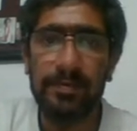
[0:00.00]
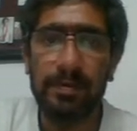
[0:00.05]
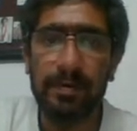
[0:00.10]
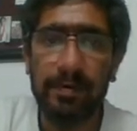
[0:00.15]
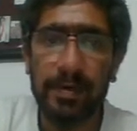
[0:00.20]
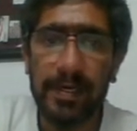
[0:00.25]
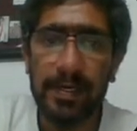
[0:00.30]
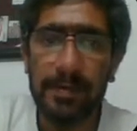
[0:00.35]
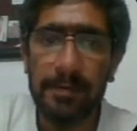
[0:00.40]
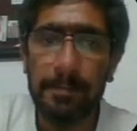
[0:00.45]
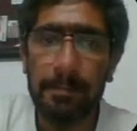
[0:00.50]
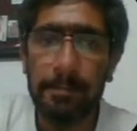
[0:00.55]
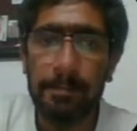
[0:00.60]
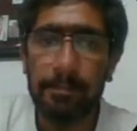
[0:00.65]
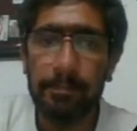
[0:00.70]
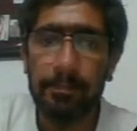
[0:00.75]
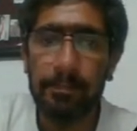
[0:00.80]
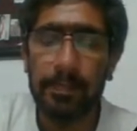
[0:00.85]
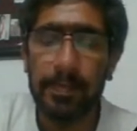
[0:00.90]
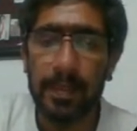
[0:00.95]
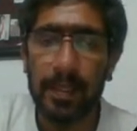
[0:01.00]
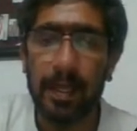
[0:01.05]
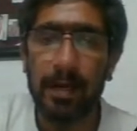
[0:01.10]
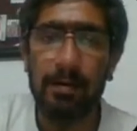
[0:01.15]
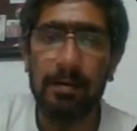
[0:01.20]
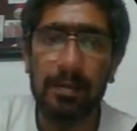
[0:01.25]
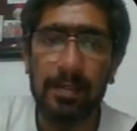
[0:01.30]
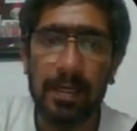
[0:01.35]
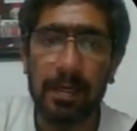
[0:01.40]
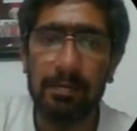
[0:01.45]
Alright,
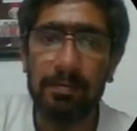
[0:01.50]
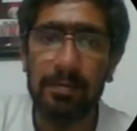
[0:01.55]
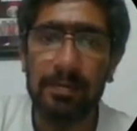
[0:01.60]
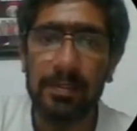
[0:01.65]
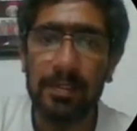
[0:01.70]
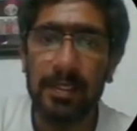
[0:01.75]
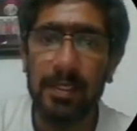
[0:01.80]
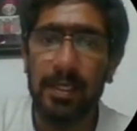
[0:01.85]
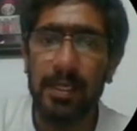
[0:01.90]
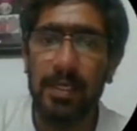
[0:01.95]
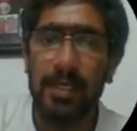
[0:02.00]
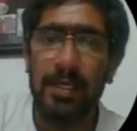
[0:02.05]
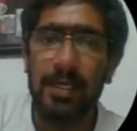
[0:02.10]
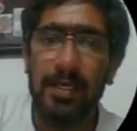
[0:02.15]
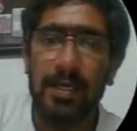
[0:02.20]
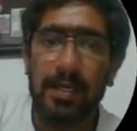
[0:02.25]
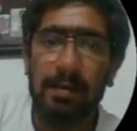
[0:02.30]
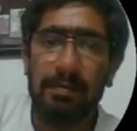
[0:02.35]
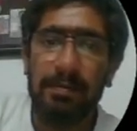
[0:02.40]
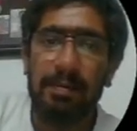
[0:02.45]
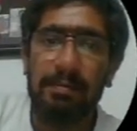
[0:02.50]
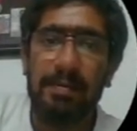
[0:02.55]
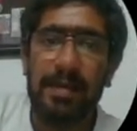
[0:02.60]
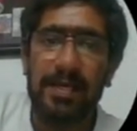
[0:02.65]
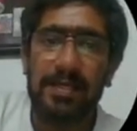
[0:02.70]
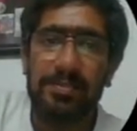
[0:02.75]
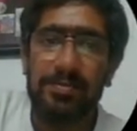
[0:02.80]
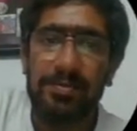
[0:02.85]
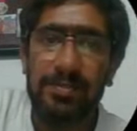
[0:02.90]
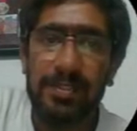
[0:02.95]
now coming
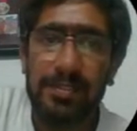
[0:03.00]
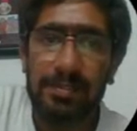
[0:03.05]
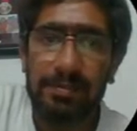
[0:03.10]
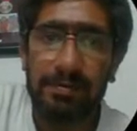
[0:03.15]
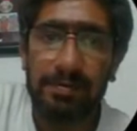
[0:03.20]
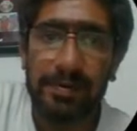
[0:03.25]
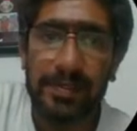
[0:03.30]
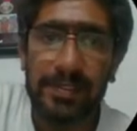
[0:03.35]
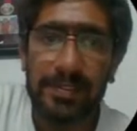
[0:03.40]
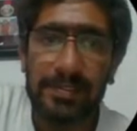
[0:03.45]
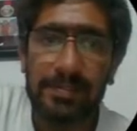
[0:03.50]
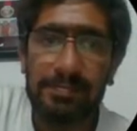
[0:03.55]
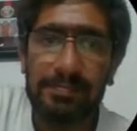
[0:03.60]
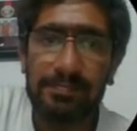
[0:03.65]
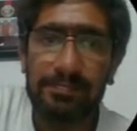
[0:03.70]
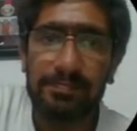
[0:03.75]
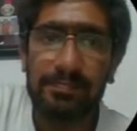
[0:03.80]
back to the 3s.